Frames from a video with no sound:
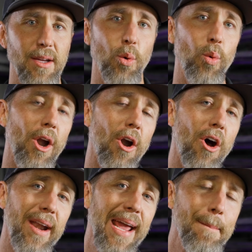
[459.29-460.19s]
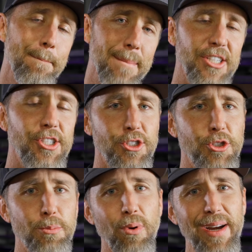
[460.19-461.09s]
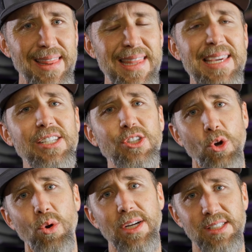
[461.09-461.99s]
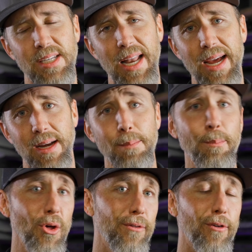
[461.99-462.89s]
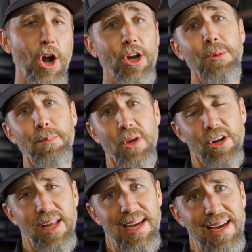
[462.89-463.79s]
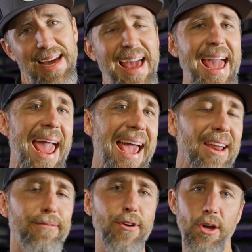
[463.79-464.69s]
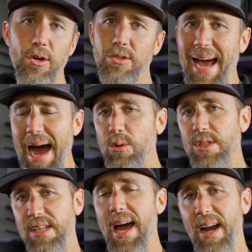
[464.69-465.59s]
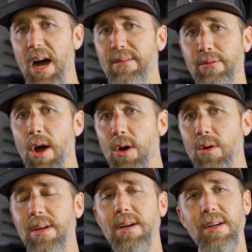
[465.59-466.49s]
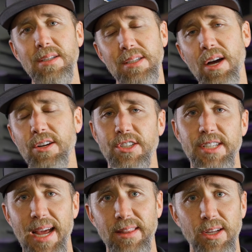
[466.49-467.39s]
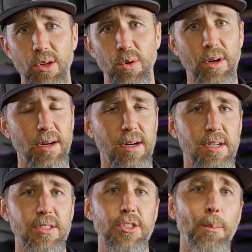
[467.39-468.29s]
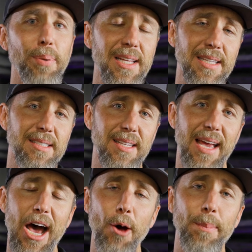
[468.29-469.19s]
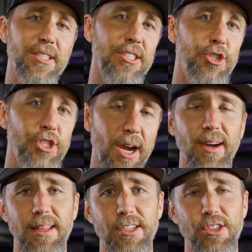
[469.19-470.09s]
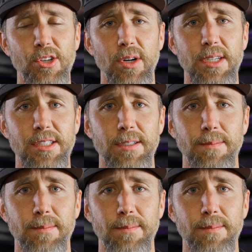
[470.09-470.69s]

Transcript: We are on a mission to bring these stories to light, both for our community and for those outside off-road to understand the allure. So please help us in sharing these stories.